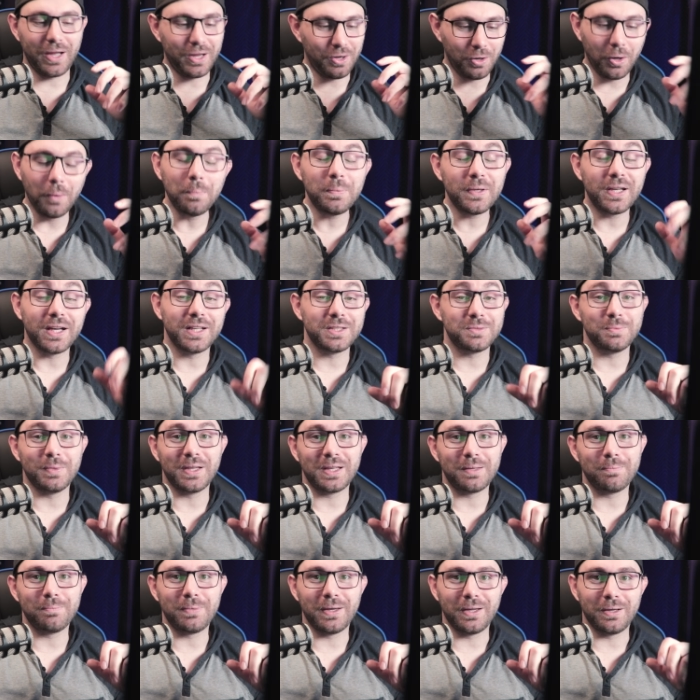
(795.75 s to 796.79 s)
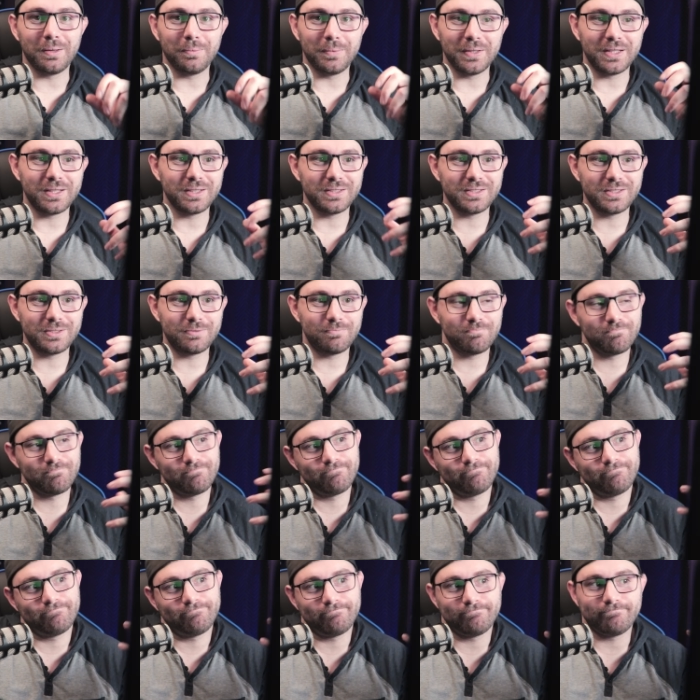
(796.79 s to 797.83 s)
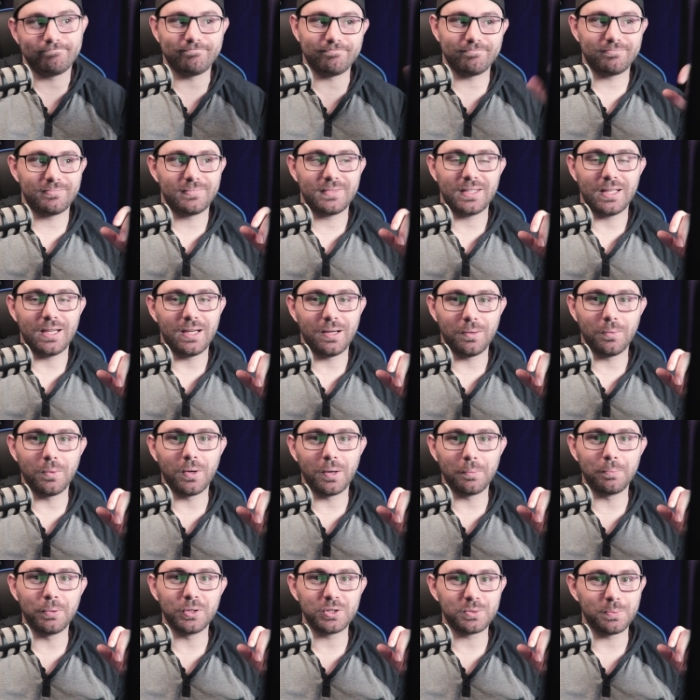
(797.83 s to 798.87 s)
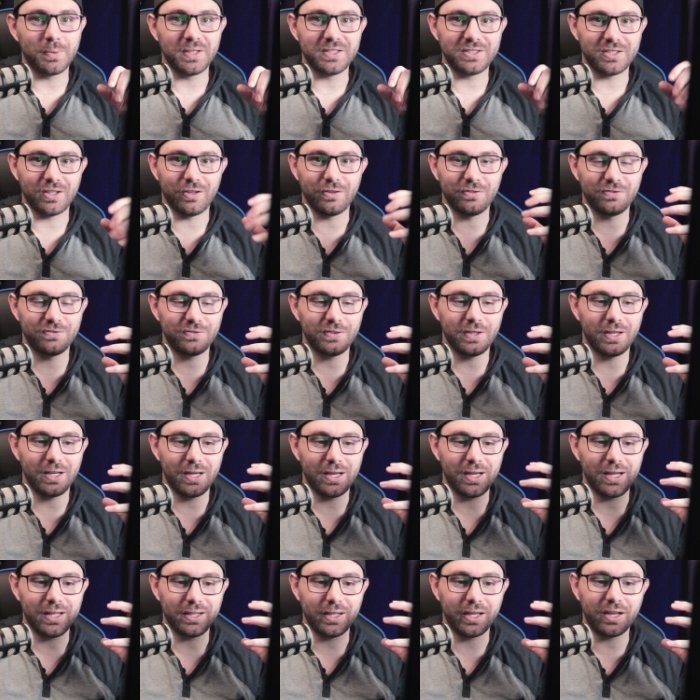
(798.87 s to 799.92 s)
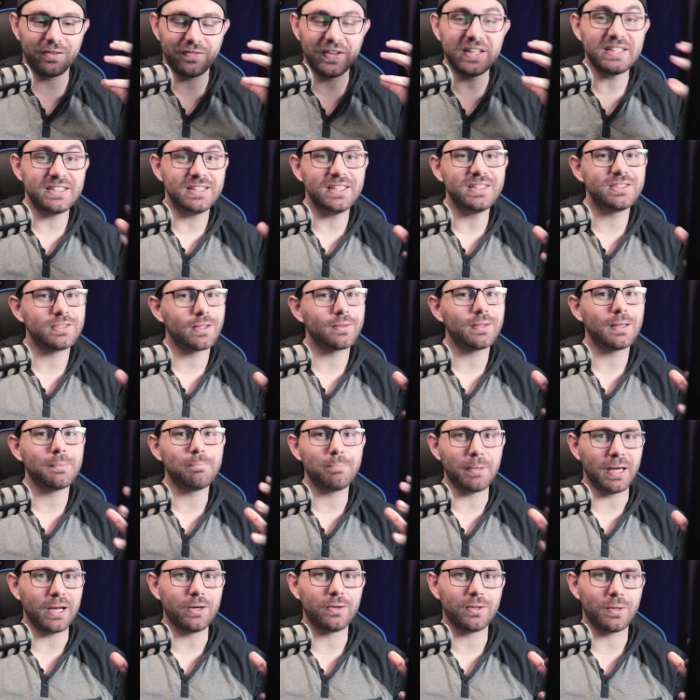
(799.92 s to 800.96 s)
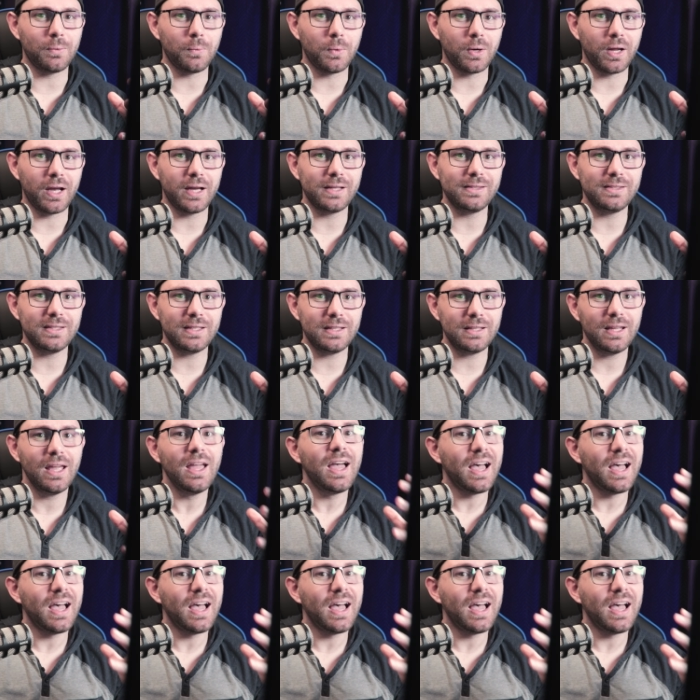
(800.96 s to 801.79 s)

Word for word: I hope you guys make it better because I want to push myself. Uh, I, like if I see something better than what I did,